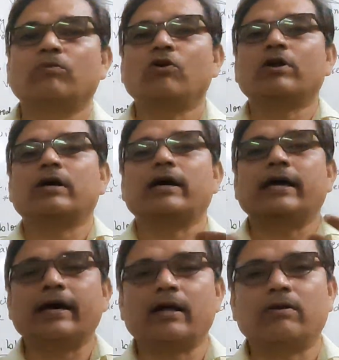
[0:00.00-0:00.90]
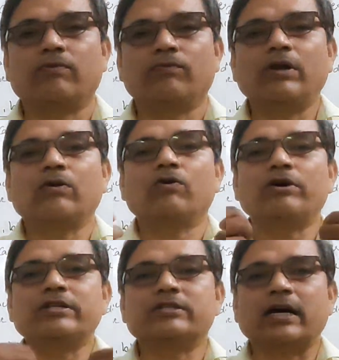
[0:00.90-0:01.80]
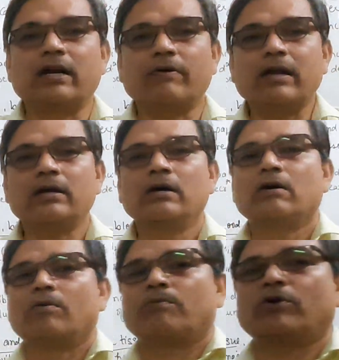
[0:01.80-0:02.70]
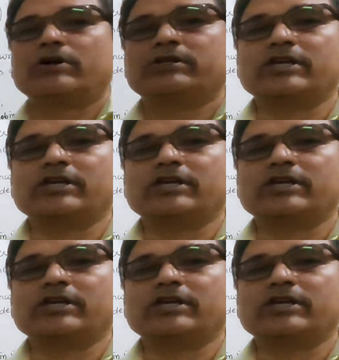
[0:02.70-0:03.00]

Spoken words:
more air will go inside our body.